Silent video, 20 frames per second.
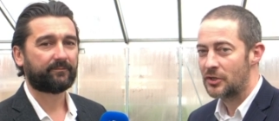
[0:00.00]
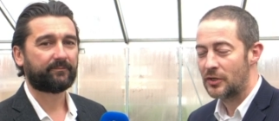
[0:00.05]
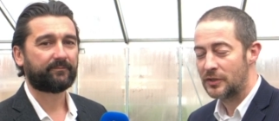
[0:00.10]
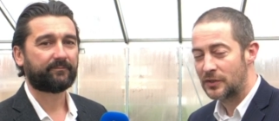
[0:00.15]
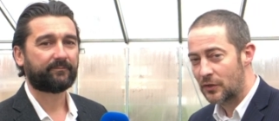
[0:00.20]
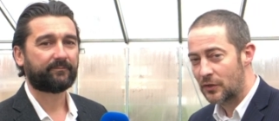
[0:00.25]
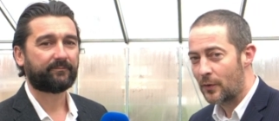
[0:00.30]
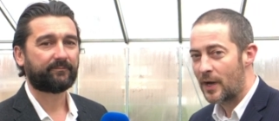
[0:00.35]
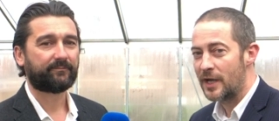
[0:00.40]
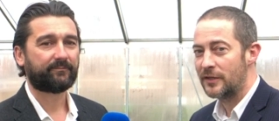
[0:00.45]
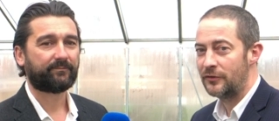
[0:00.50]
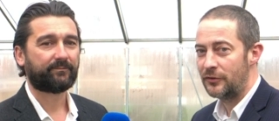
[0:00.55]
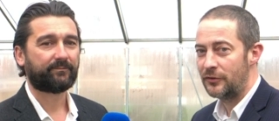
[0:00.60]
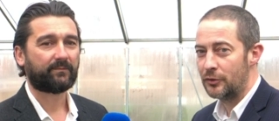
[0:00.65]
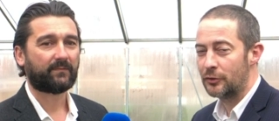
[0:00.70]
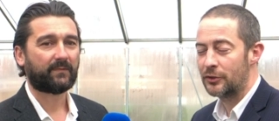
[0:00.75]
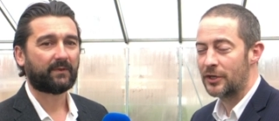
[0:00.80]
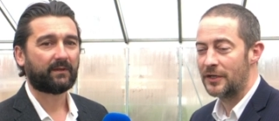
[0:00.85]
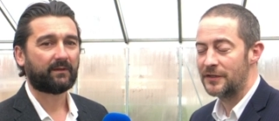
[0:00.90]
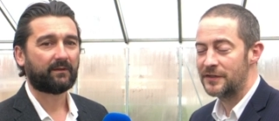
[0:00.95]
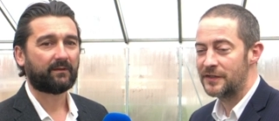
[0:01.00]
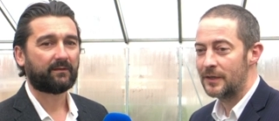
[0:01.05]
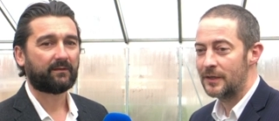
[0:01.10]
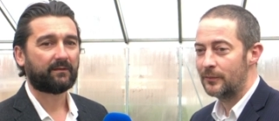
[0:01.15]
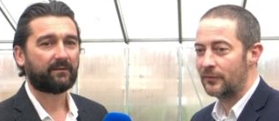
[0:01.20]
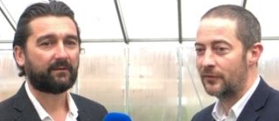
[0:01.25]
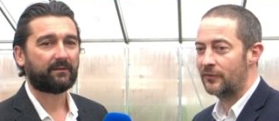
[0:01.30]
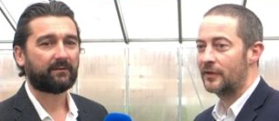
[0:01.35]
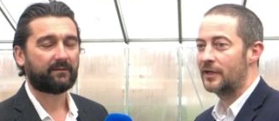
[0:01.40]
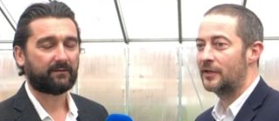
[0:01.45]
Speaker 1: it's quite new
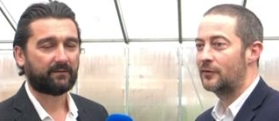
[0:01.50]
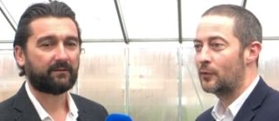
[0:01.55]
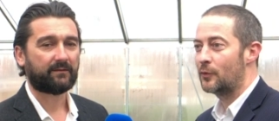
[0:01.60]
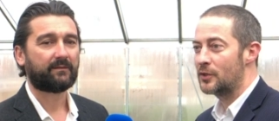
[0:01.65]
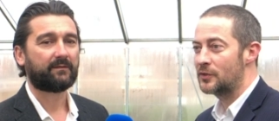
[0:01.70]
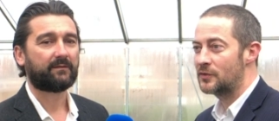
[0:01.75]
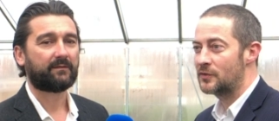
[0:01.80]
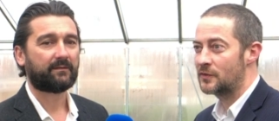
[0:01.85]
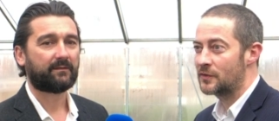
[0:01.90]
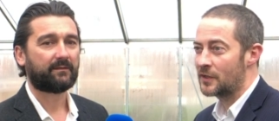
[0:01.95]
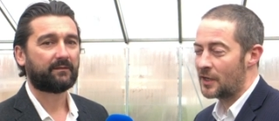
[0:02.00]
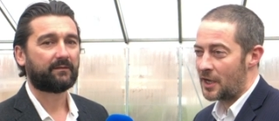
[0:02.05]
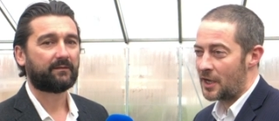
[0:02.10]
concept. It was